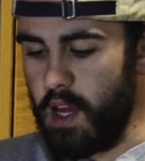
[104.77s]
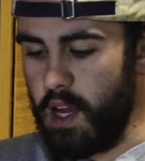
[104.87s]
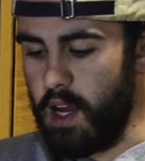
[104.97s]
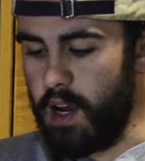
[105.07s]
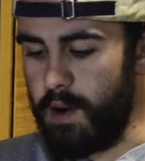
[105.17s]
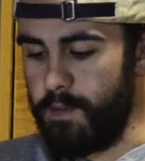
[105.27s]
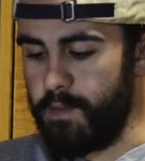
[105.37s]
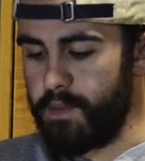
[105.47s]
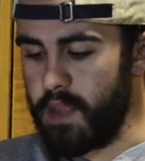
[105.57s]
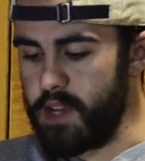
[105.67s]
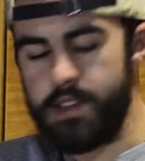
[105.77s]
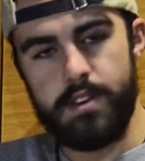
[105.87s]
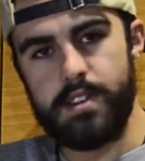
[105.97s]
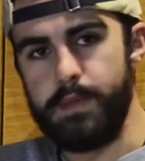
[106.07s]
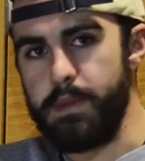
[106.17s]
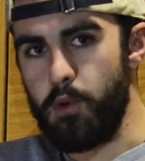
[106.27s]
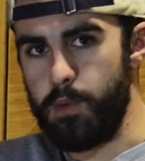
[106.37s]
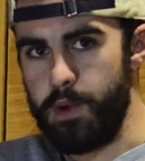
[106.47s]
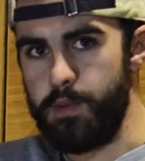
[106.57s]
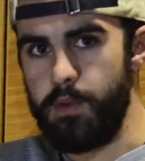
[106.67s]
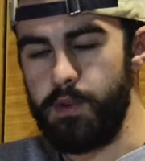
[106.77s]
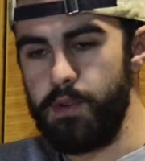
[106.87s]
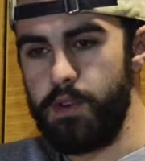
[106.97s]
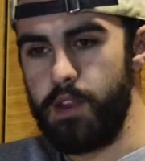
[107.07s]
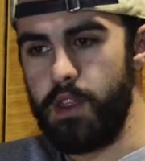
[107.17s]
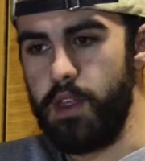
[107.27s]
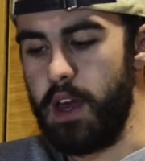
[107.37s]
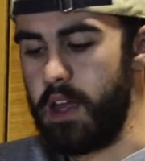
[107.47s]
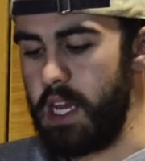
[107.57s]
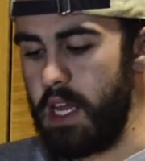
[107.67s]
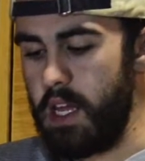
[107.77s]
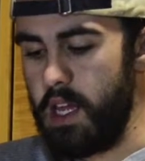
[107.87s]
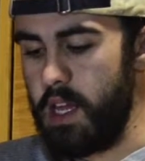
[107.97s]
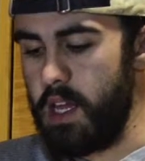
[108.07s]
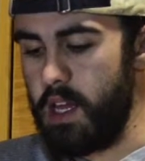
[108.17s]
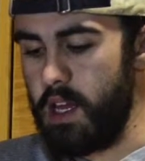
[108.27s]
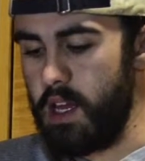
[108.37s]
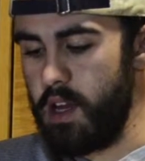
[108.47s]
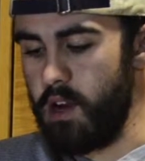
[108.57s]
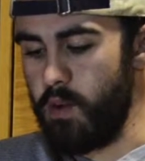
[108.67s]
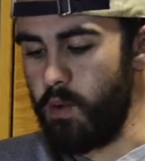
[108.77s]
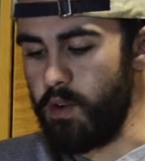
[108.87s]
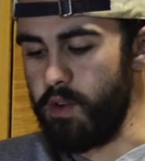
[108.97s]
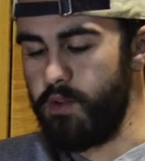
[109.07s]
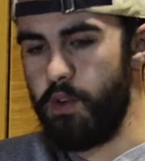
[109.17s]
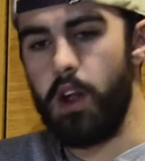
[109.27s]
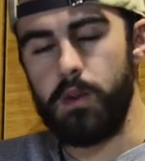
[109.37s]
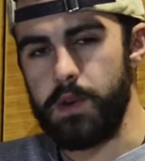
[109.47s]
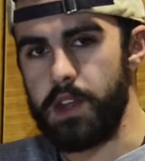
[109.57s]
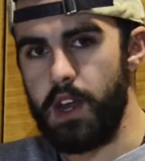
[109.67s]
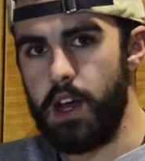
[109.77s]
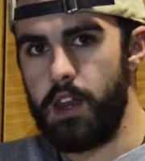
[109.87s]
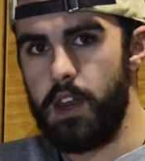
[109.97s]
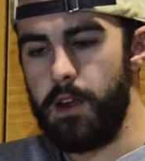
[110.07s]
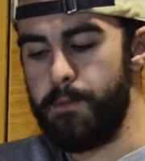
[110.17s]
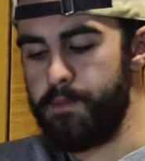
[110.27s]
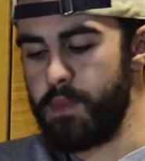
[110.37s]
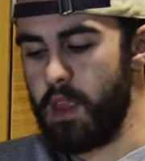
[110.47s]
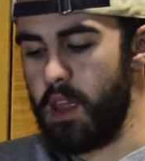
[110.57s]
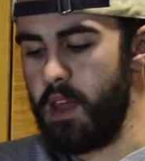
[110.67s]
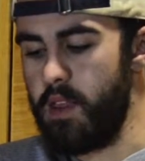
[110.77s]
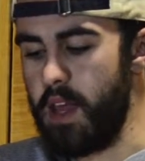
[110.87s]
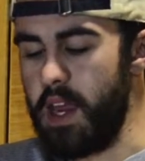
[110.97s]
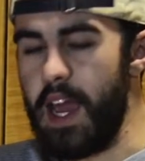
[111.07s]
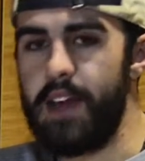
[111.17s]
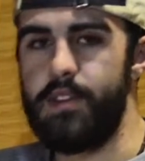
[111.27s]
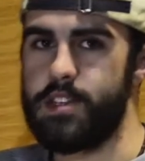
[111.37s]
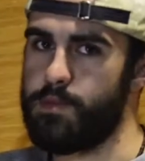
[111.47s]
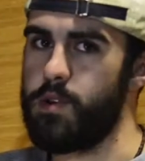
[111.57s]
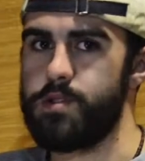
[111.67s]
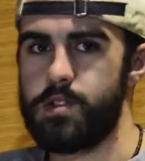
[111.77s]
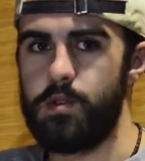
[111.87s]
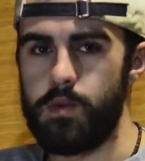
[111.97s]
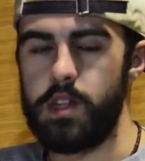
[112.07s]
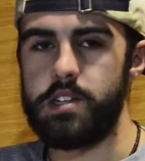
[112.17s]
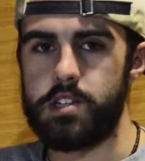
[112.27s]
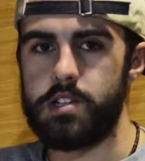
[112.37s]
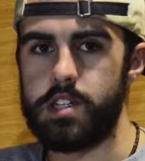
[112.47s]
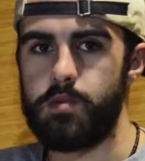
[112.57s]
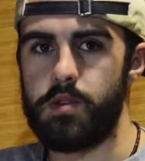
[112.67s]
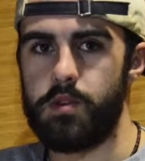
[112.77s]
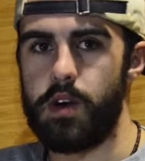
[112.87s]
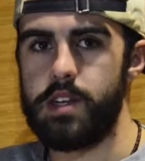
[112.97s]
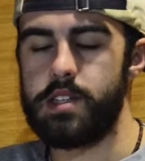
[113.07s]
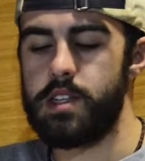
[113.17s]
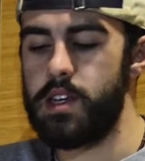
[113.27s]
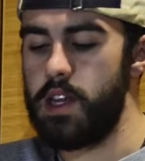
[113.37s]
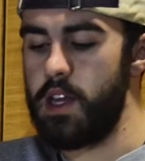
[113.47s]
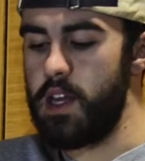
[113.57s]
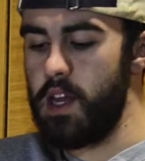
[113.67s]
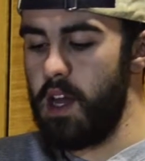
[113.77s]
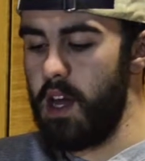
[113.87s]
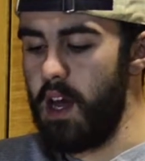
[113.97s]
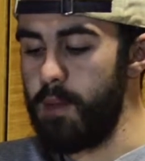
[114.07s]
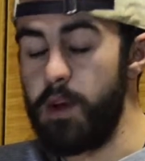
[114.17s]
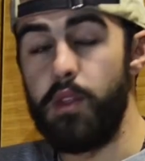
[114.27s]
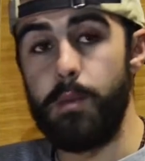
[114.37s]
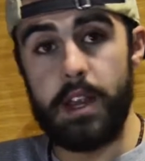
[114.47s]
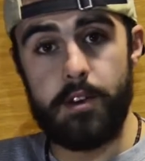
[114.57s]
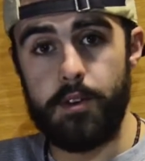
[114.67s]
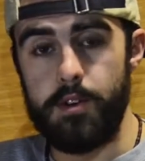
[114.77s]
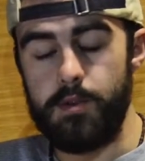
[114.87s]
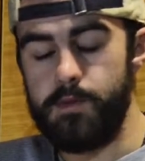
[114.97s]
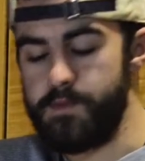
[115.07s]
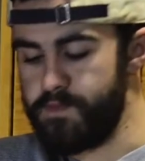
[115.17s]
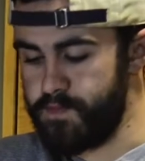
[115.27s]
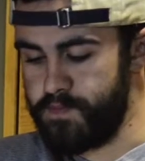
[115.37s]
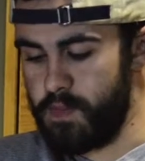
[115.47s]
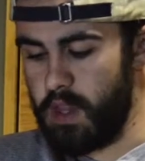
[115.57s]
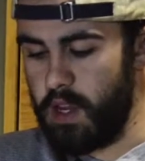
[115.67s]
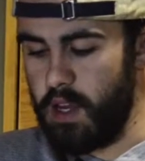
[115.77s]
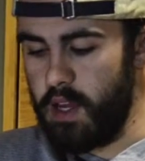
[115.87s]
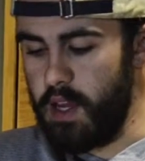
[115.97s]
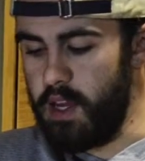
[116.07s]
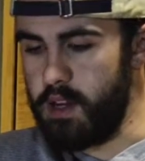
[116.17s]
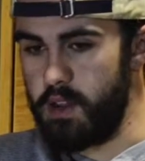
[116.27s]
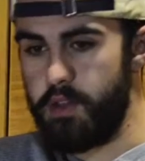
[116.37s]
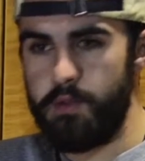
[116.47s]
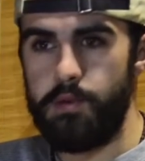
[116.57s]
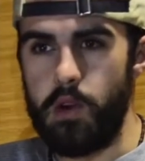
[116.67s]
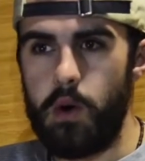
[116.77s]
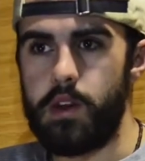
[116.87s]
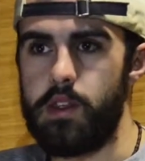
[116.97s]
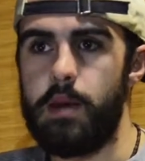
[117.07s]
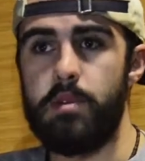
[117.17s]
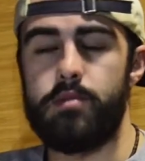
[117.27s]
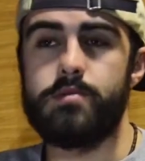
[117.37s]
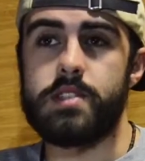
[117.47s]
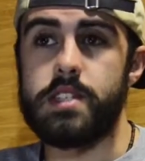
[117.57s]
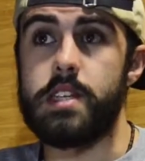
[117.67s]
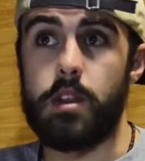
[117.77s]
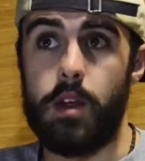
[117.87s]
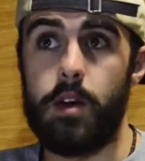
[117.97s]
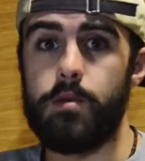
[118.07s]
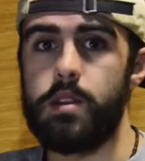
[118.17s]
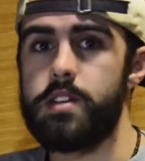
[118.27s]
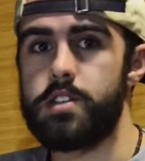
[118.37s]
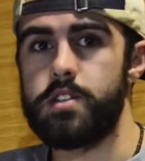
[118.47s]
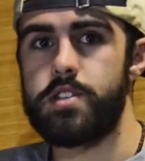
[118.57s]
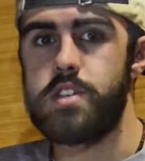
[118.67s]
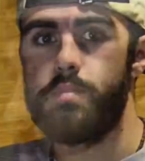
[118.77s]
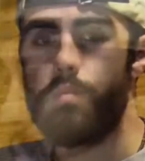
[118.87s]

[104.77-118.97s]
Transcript: I started to meet more people that were following God and that had this personal relationship with Christ. I met them at Crew, and through knowing them and through seeing their relationship